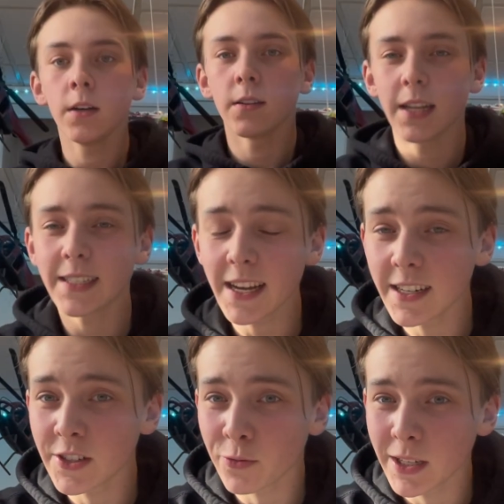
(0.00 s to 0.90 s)
Let's get
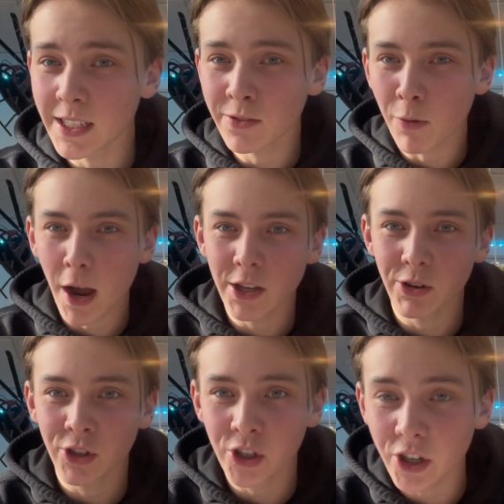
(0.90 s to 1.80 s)
into reasons why you
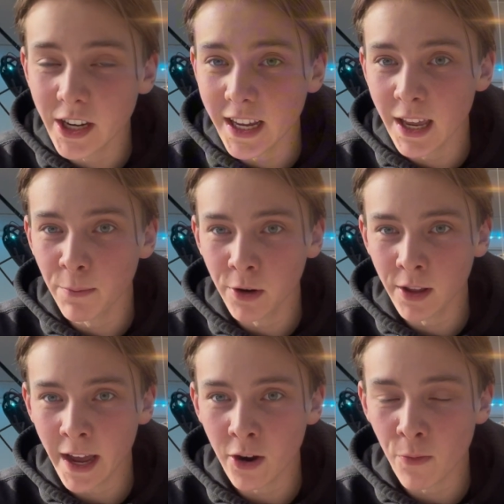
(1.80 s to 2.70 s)
should keep your
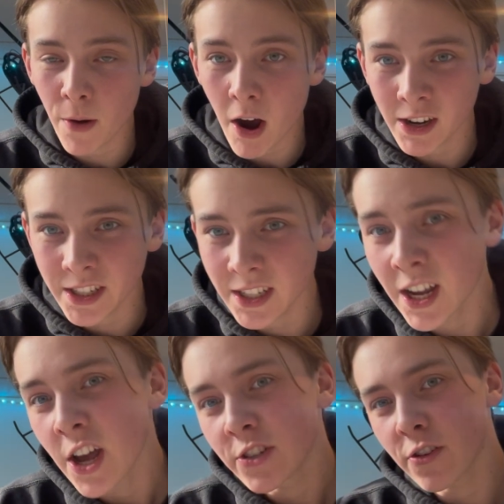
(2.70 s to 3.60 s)
Lego boxes.
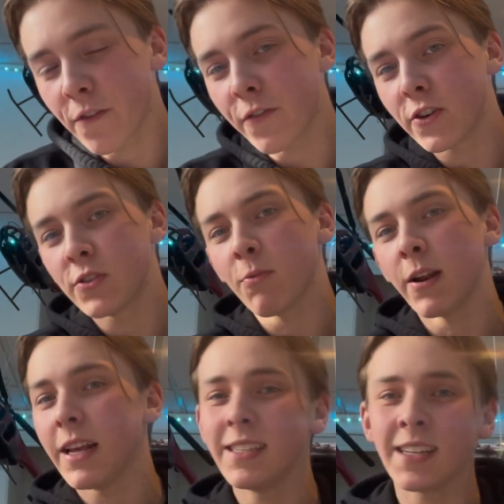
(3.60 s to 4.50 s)
So the first one is